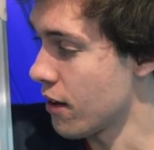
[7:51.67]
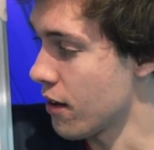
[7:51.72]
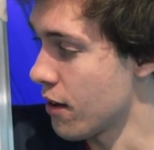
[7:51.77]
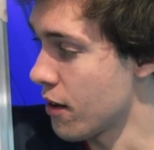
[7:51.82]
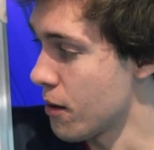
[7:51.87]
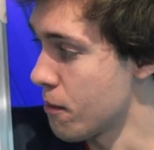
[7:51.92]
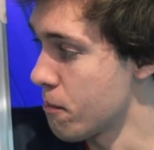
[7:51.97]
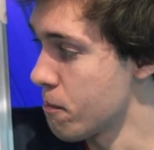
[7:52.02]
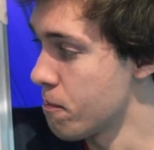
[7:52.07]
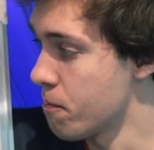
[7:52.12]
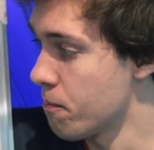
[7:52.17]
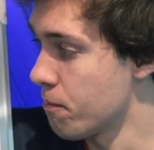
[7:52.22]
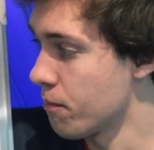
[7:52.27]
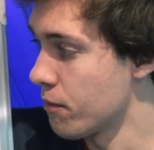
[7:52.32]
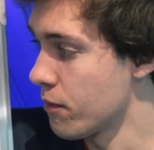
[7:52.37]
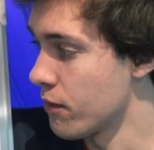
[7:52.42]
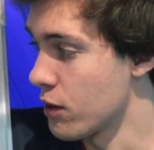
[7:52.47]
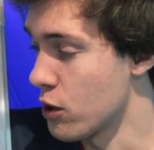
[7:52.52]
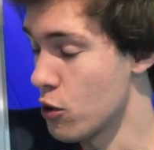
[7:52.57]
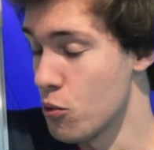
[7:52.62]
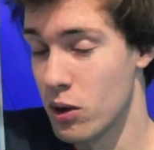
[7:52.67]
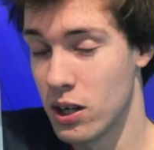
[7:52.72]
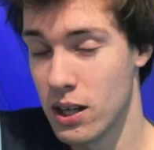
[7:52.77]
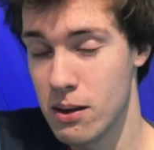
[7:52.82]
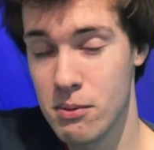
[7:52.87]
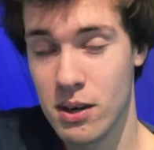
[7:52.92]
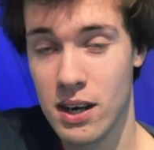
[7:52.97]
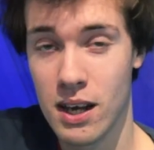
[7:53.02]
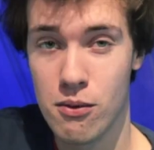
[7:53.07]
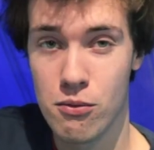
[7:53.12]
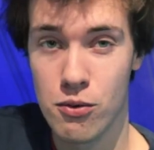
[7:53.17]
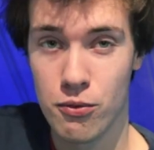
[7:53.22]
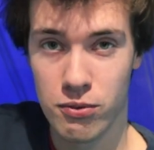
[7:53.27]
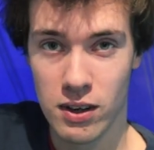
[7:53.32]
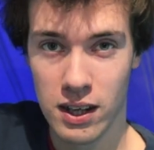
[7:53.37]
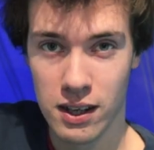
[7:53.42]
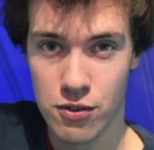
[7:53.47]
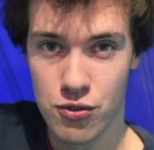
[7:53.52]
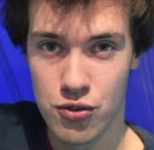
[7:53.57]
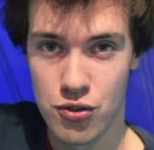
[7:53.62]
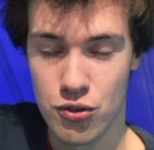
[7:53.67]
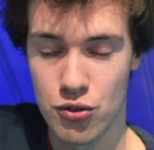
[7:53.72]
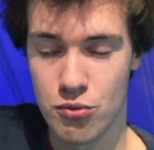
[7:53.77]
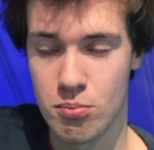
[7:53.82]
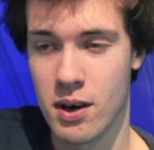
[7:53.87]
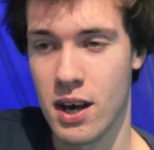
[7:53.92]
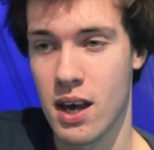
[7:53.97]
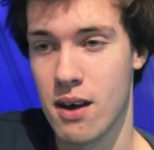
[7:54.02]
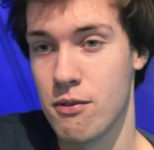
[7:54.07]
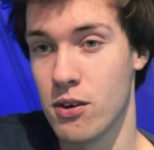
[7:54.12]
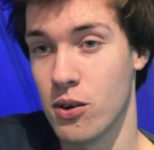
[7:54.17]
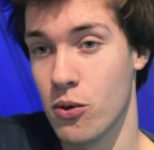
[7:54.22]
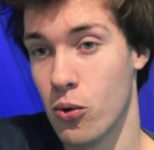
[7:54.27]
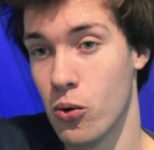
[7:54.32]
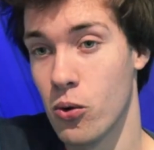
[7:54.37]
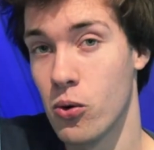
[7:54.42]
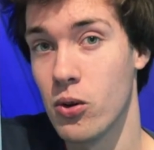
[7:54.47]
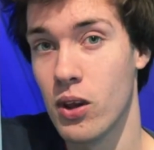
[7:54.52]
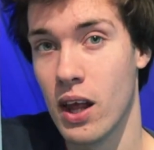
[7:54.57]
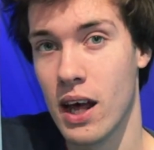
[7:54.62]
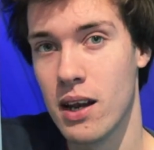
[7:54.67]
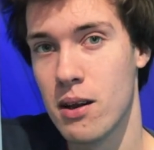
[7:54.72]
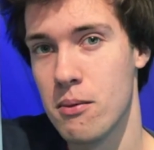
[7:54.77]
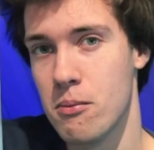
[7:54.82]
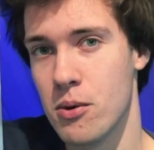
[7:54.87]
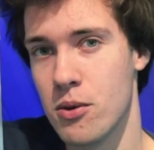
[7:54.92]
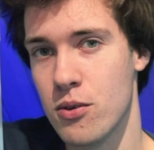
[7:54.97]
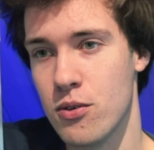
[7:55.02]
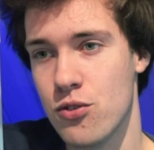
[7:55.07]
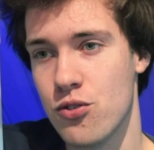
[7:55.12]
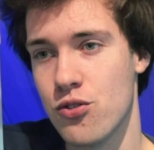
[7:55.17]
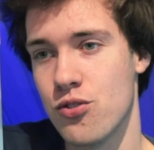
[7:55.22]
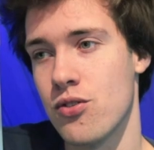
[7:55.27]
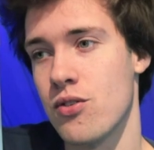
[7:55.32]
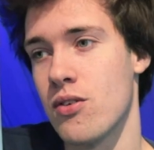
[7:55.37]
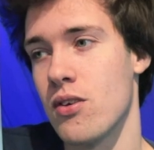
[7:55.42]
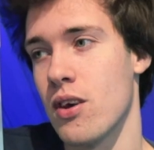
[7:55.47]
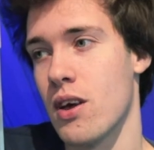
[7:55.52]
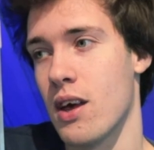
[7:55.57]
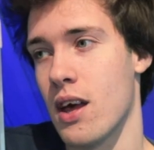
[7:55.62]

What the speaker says: you eliminate reflections by having all elements